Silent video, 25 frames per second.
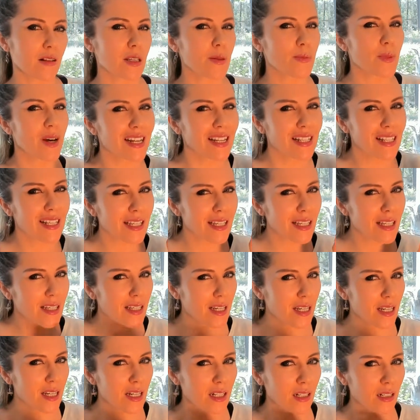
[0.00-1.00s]
but it's
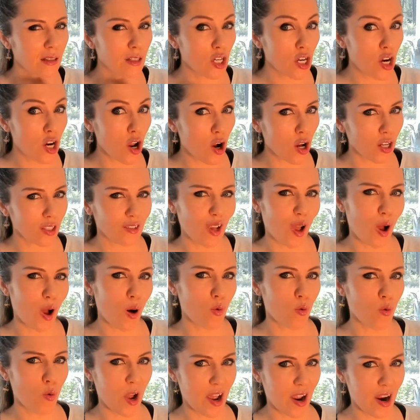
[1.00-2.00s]
still not
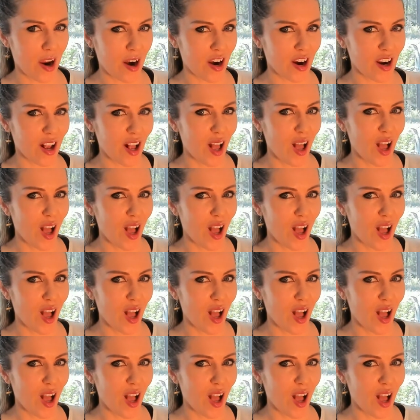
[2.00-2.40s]
aware